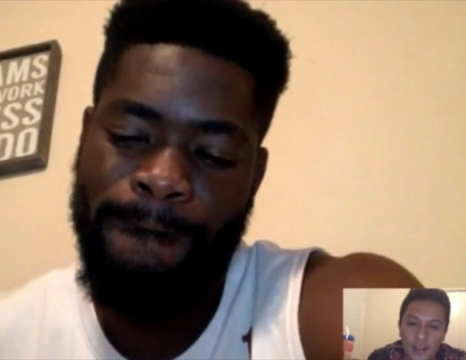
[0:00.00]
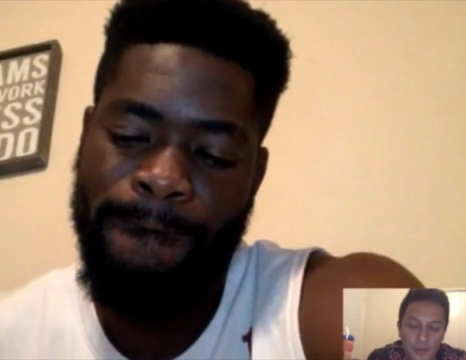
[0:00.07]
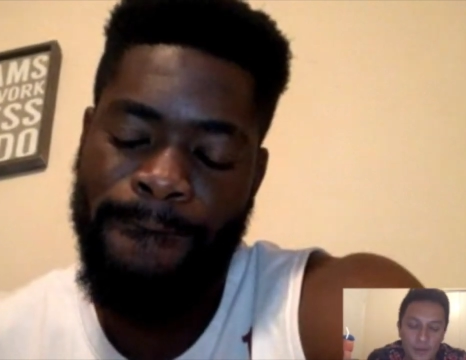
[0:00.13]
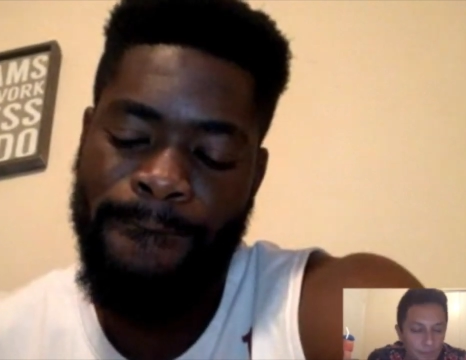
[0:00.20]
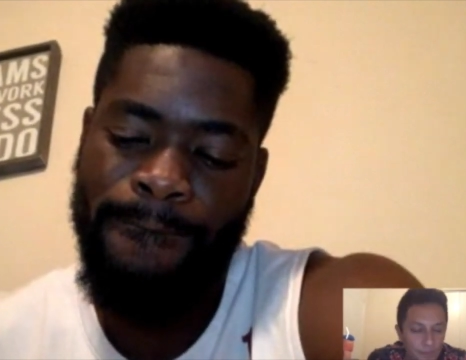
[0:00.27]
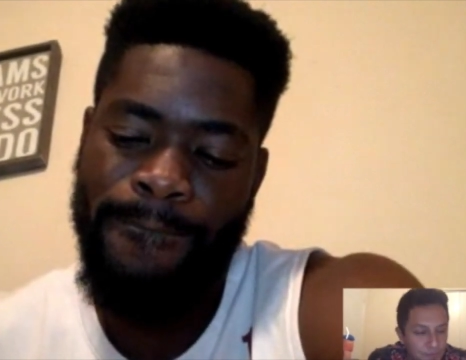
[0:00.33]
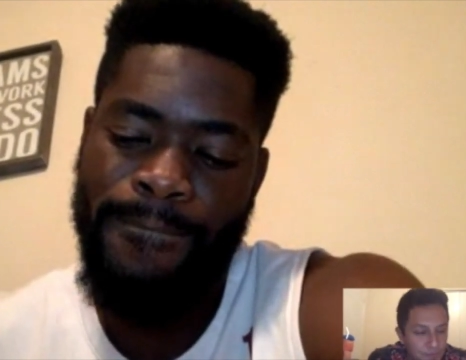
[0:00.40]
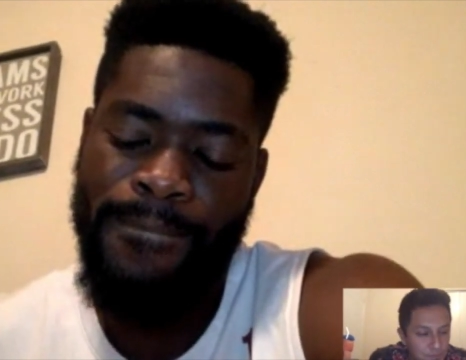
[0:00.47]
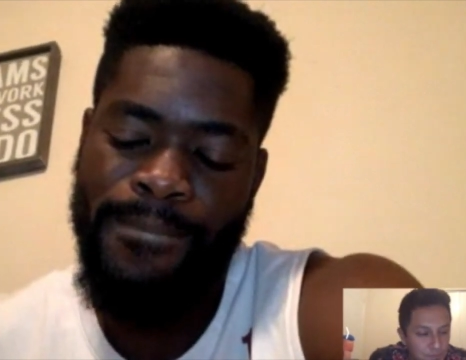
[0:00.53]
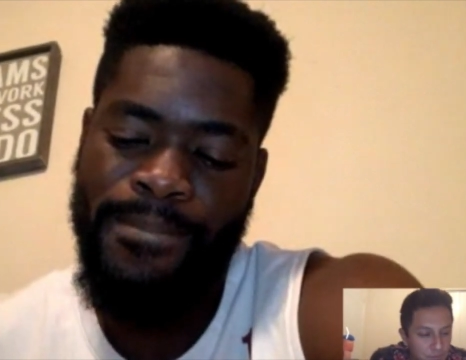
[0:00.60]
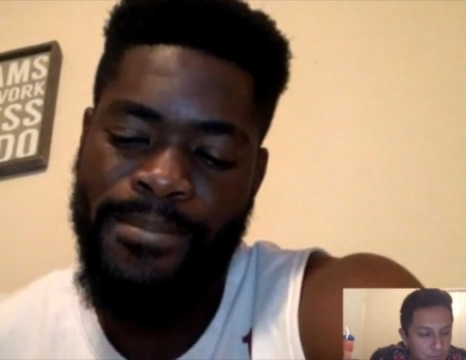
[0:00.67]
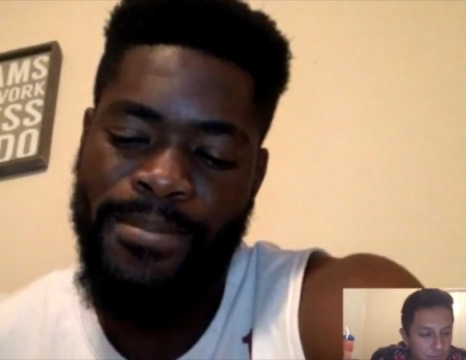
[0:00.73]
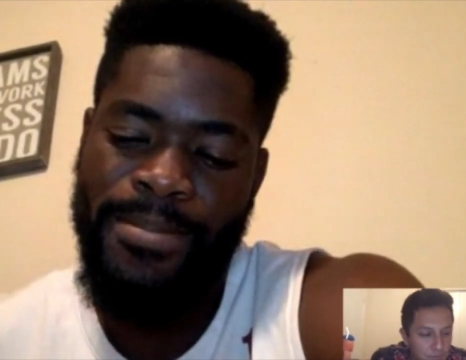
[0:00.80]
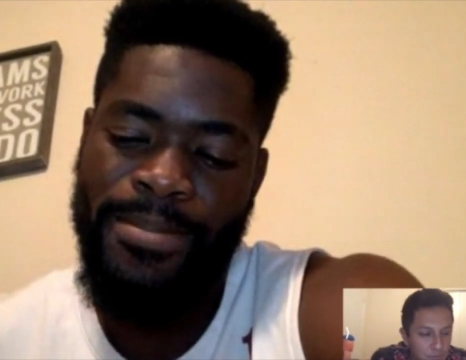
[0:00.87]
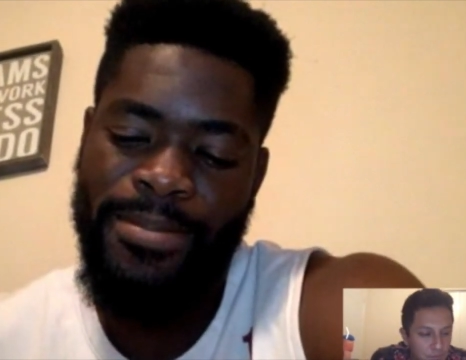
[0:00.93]

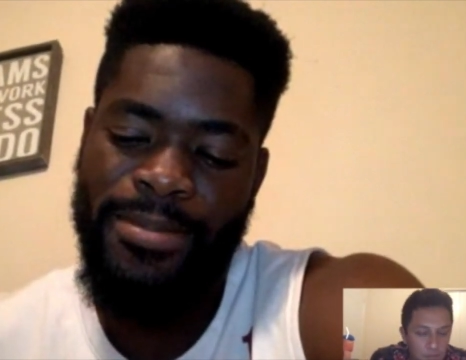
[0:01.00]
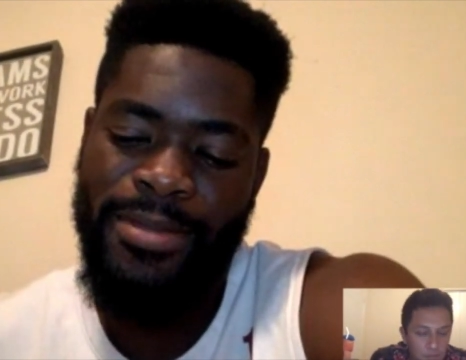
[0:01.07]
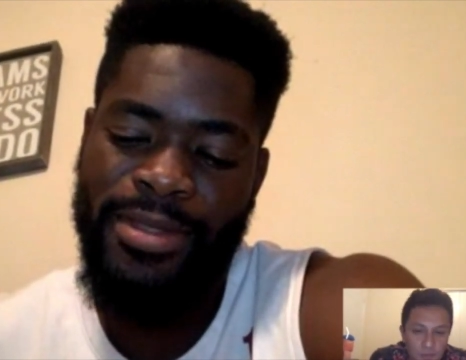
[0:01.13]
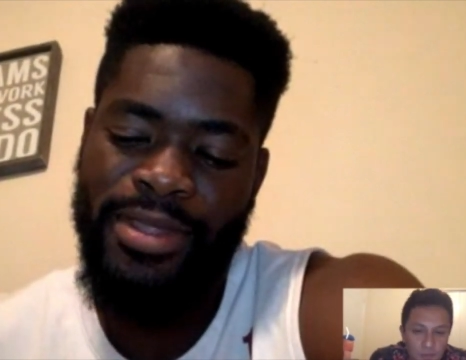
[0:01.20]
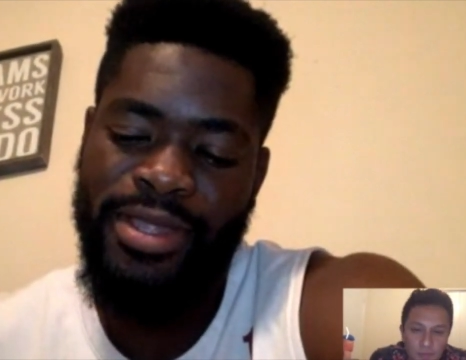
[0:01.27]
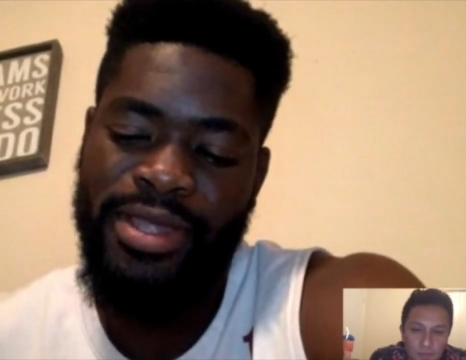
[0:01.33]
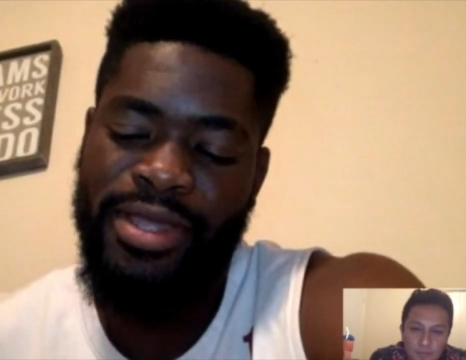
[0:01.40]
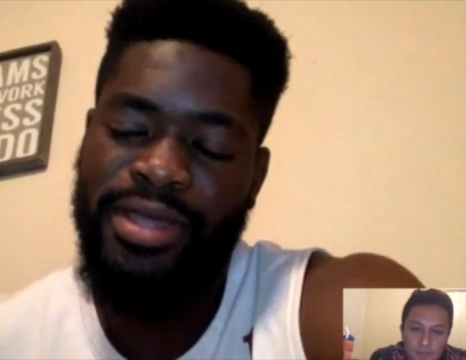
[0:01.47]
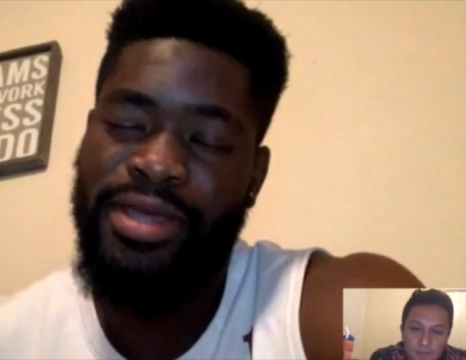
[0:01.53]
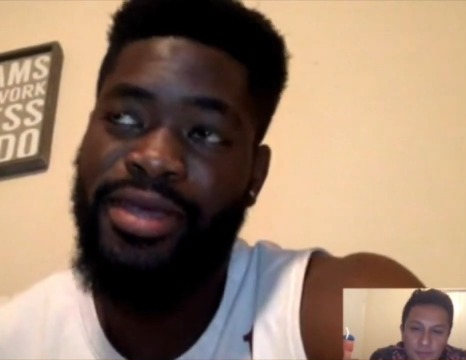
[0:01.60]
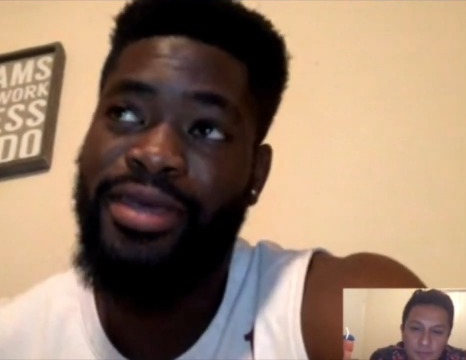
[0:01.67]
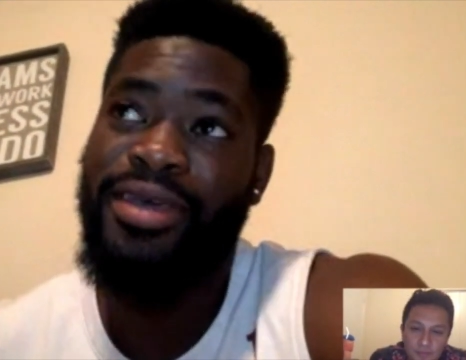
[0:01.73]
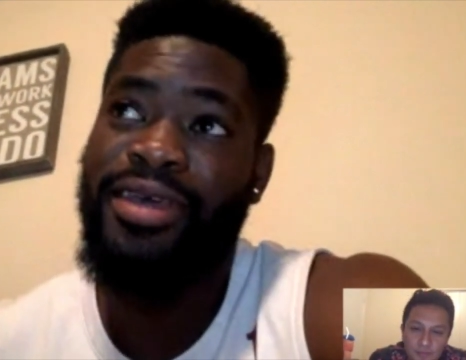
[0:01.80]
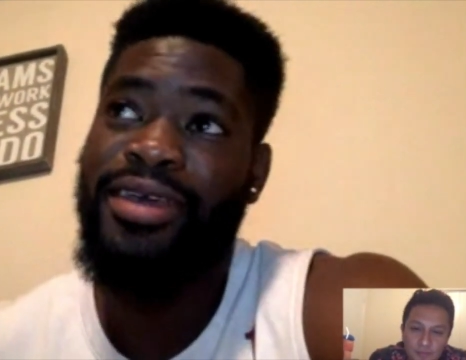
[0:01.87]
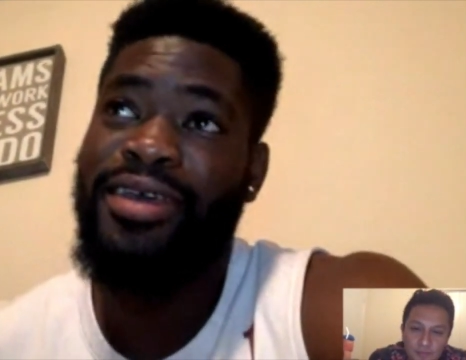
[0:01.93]

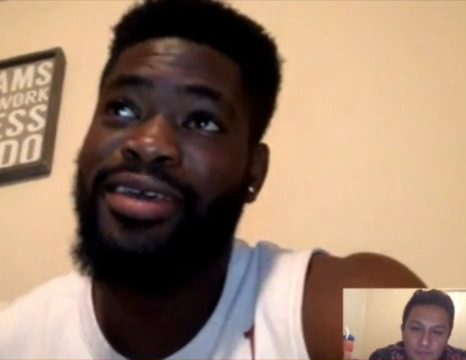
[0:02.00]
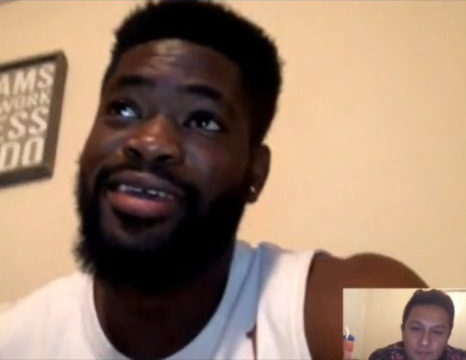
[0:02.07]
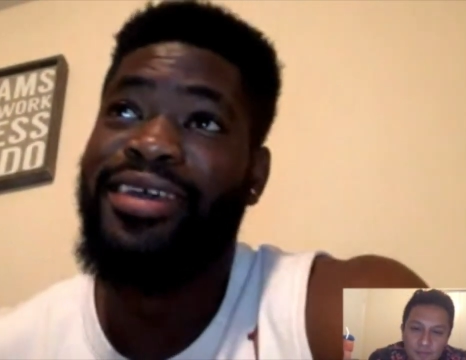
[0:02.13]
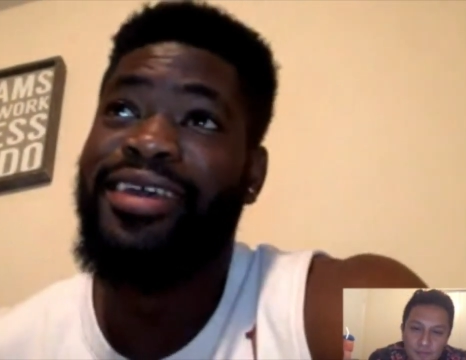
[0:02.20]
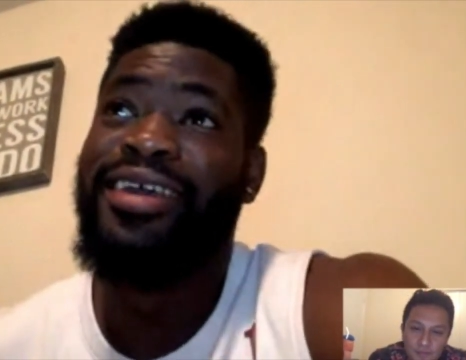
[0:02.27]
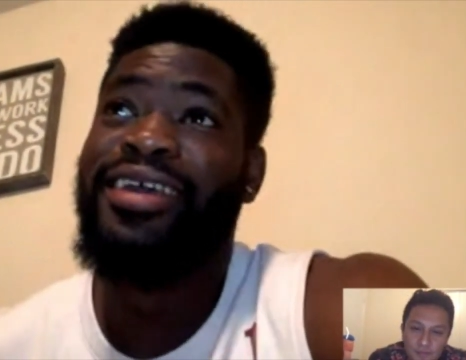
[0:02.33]
[no speech]